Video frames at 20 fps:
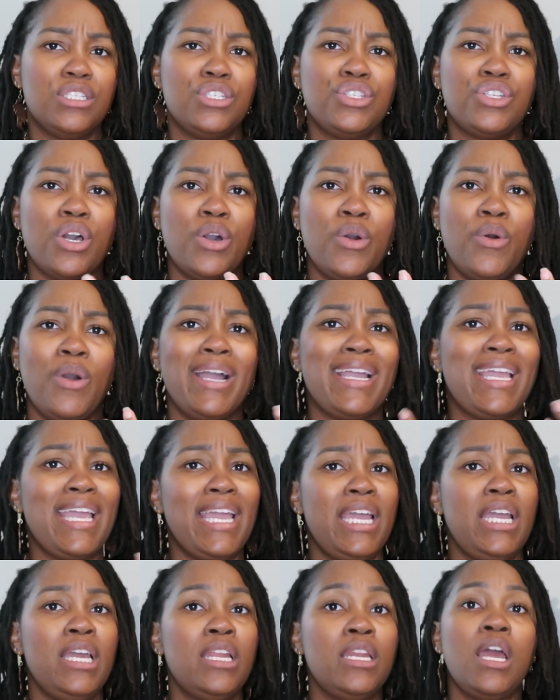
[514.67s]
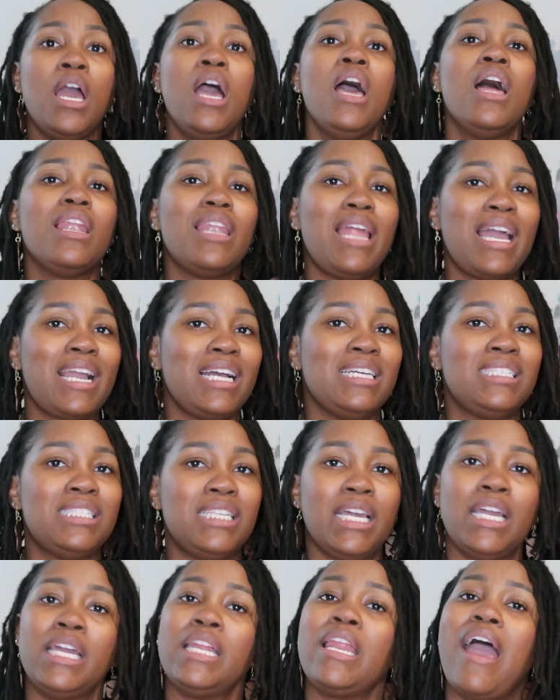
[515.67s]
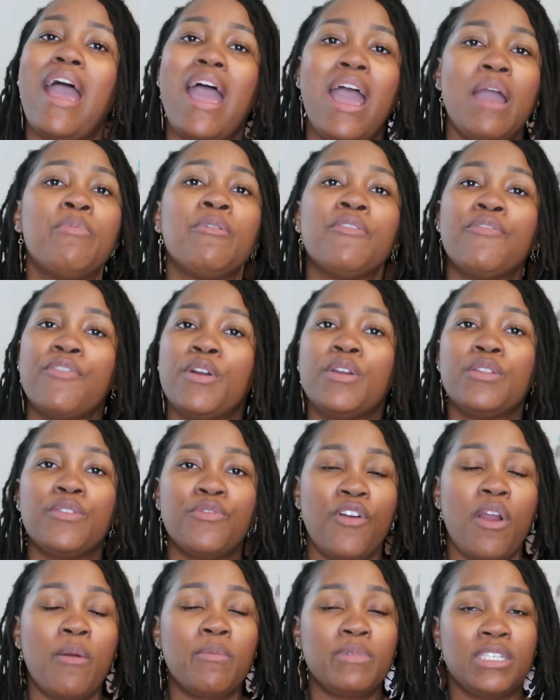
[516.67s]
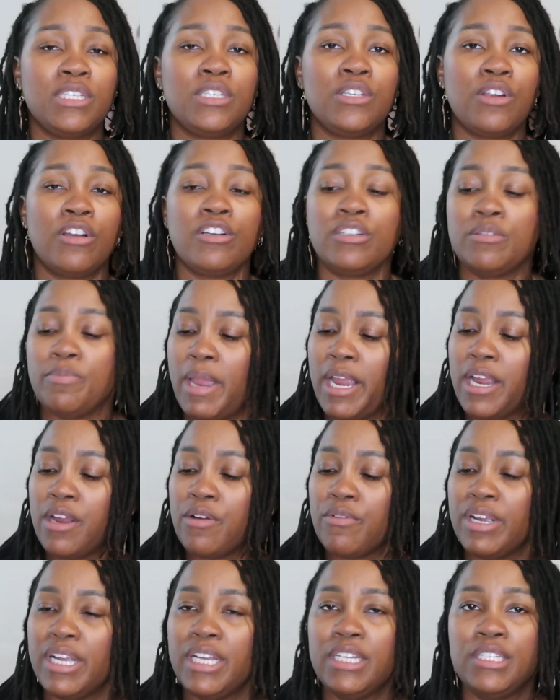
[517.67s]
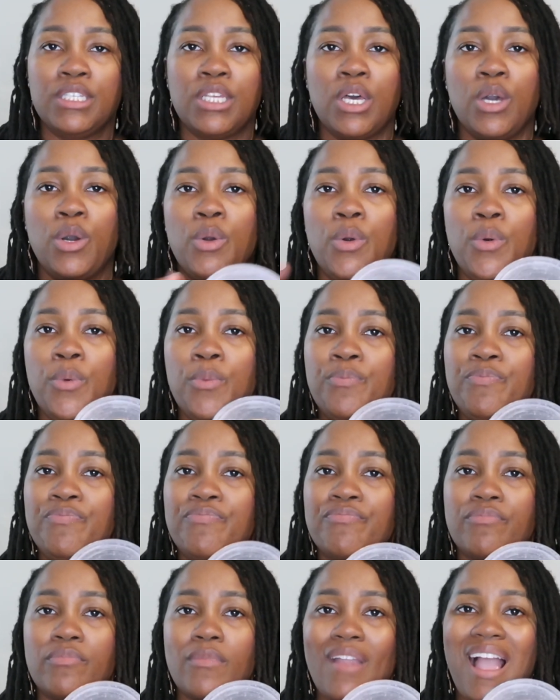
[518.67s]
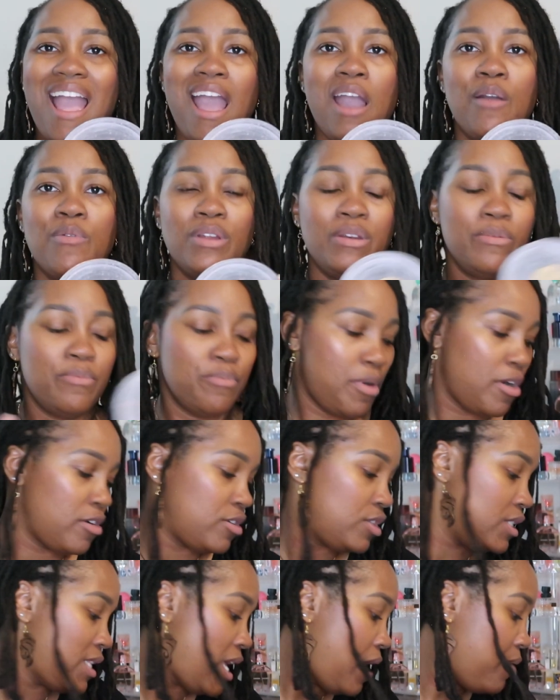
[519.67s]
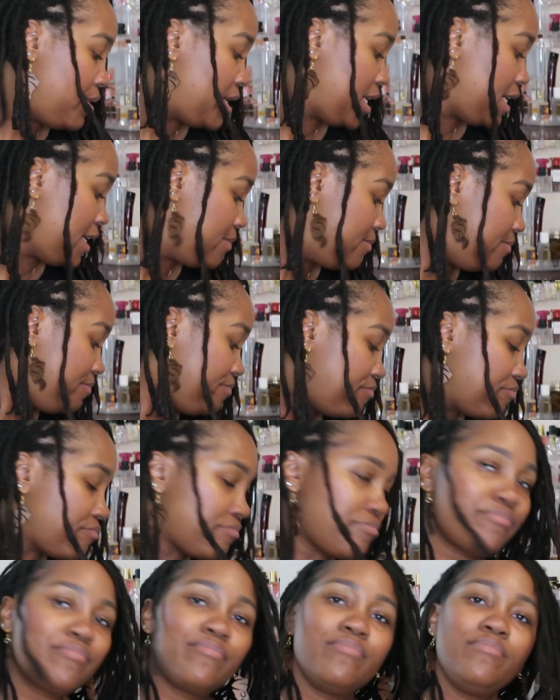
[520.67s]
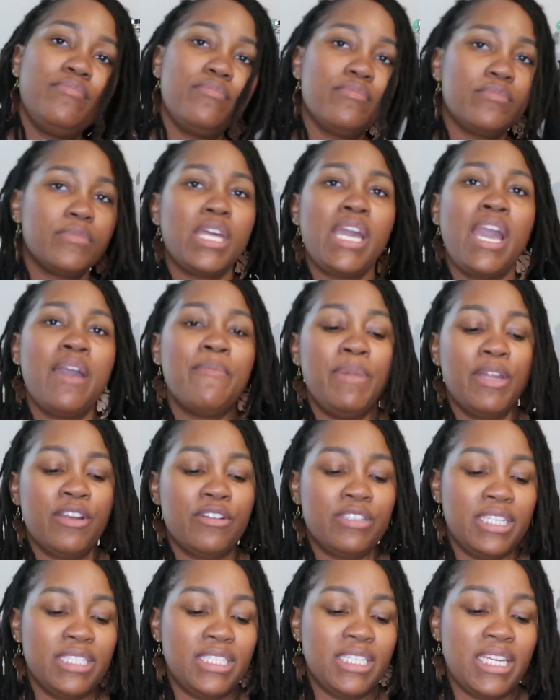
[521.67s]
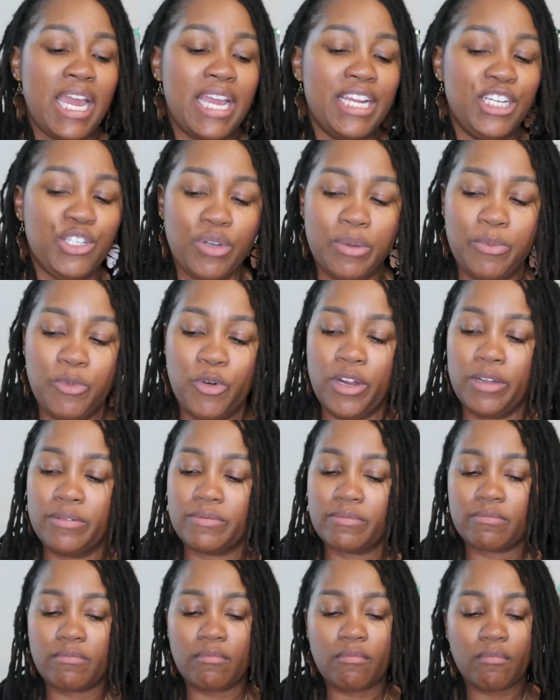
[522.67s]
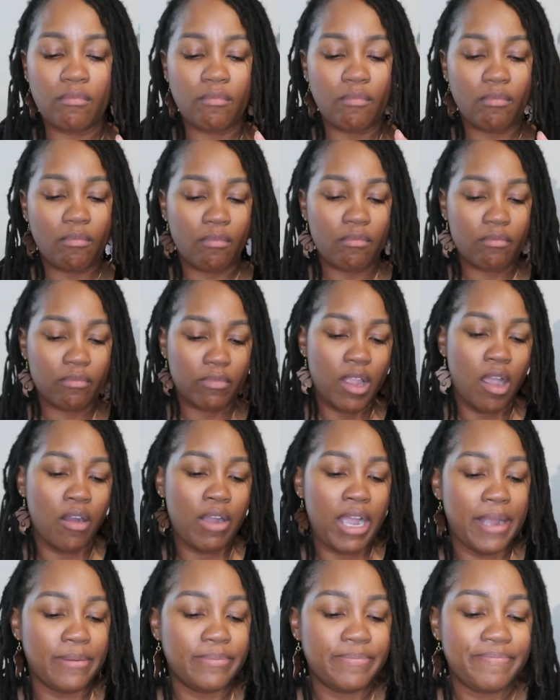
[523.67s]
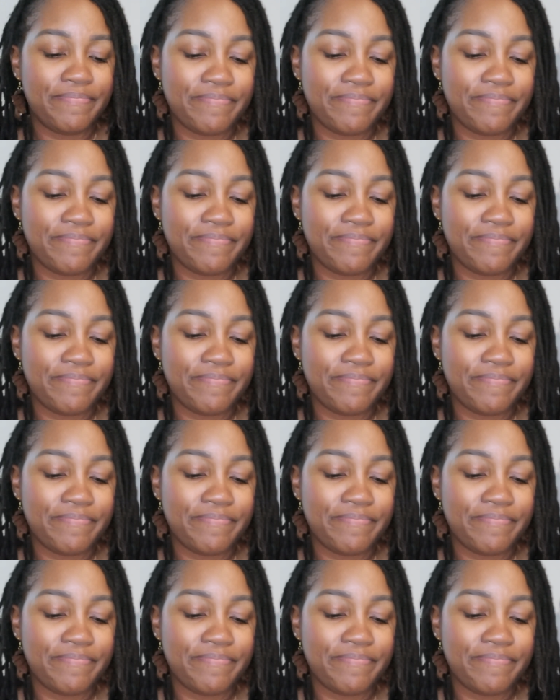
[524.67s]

So again, like I said, I prefer the Pharmacist's Daughter's bakery, so I wouldn't purchase that one again. They have better scents and I enjoy more. Okay.